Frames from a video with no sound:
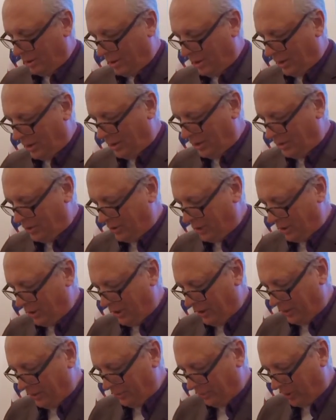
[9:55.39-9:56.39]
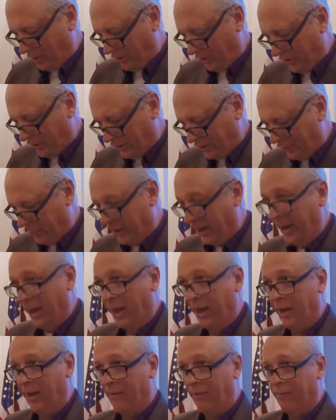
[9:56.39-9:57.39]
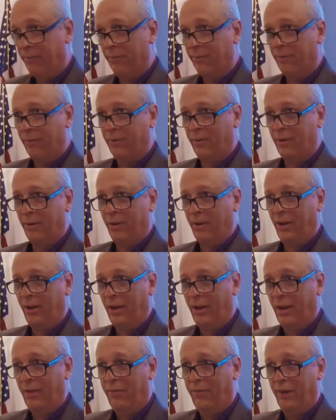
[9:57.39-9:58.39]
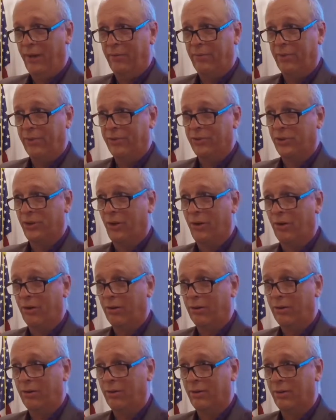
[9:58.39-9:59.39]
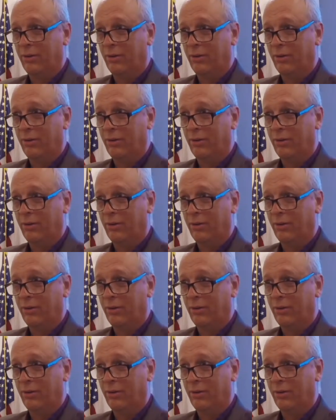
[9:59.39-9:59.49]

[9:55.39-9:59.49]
each, each one of us may have a favorite song.